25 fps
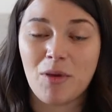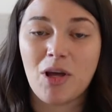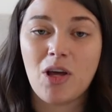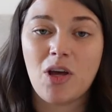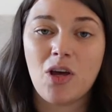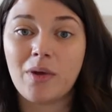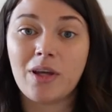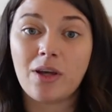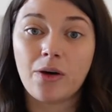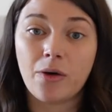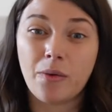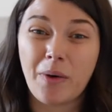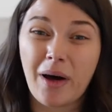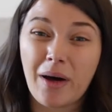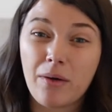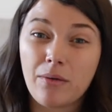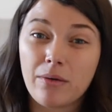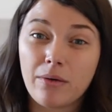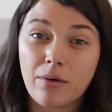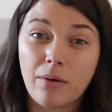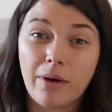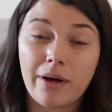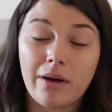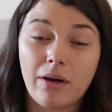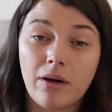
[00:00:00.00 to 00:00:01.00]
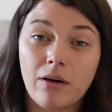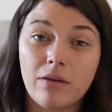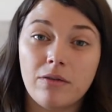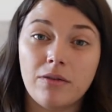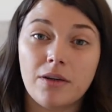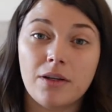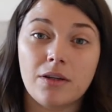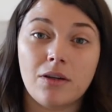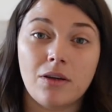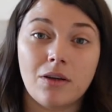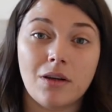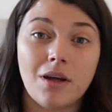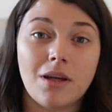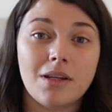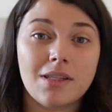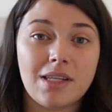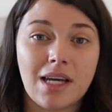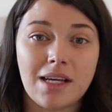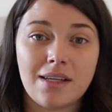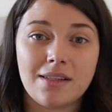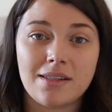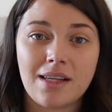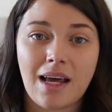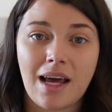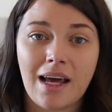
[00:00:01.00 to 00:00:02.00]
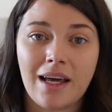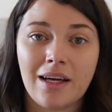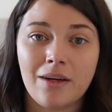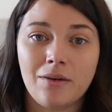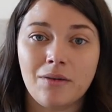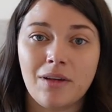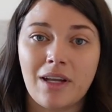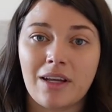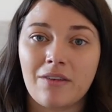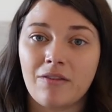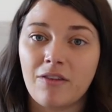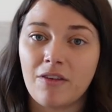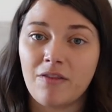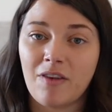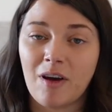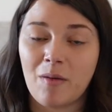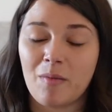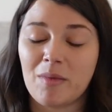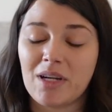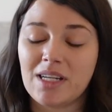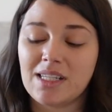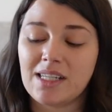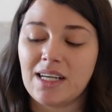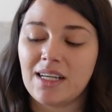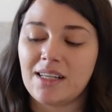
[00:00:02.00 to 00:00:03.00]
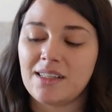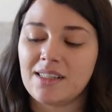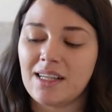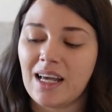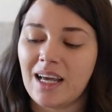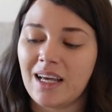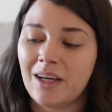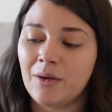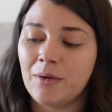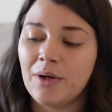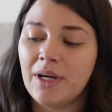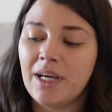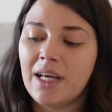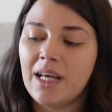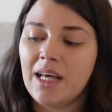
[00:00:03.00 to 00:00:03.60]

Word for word: we go out quite often on our days out like for family days out